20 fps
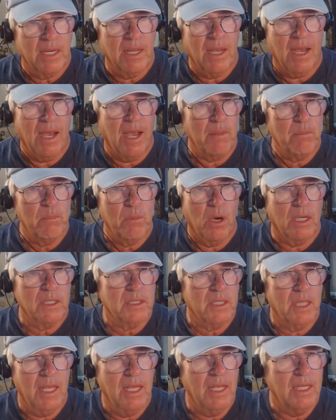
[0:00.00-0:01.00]
I bought
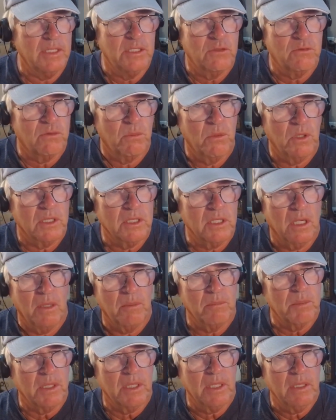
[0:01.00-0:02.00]
the heads from one
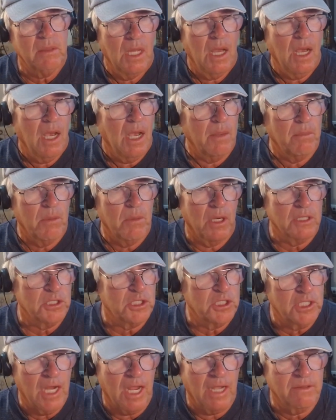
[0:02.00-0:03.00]
company. I bought
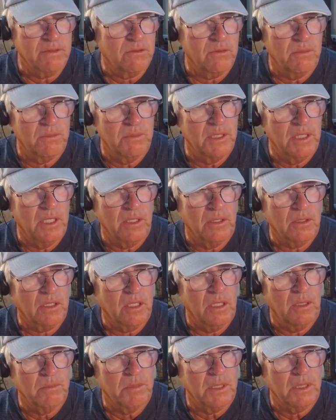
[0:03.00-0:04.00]
shafts from another
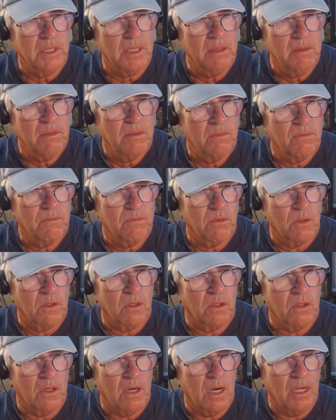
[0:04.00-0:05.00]
company for
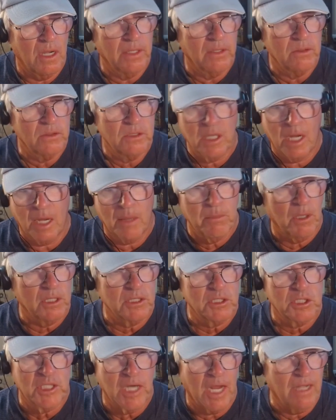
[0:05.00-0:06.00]
her irons. I
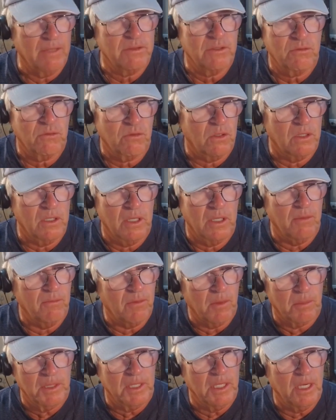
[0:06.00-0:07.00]
bought shafts from
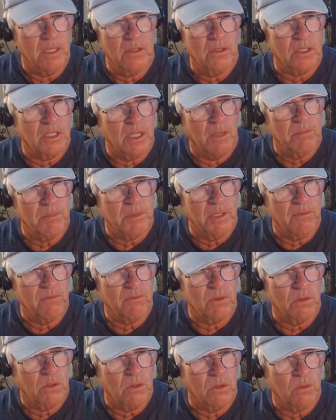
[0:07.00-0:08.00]
another company
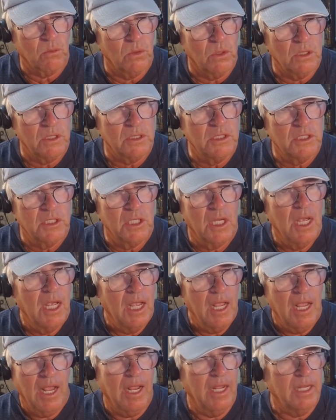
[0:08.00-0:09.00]
for her woods,
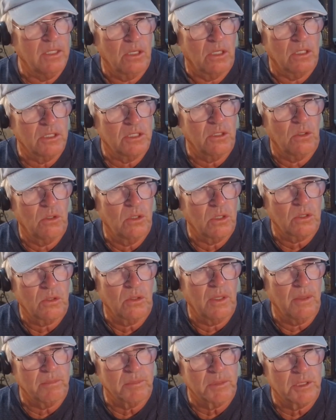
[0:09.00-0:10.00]
and also her
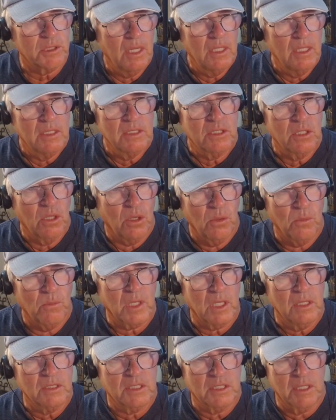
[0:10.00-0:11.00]
grips. So
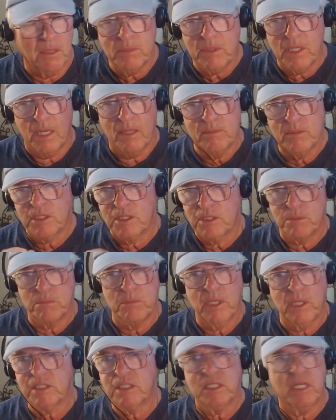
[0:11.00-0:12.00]
sometimes it's
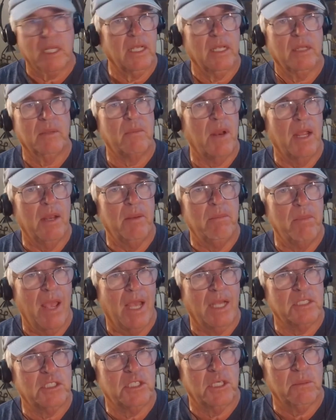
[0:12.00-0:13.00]
mixing and
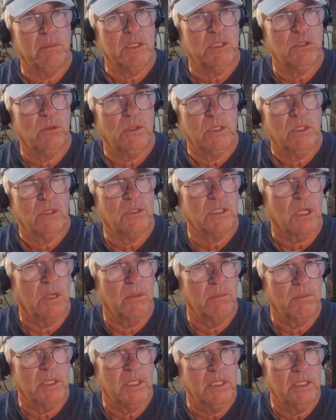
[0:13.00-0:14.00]
matching between those
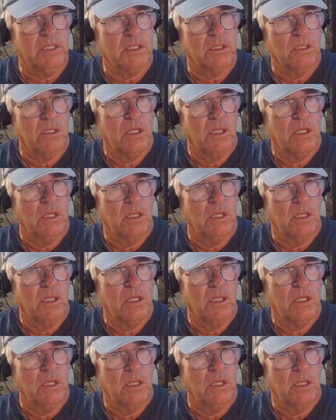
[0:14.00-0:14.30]
companies.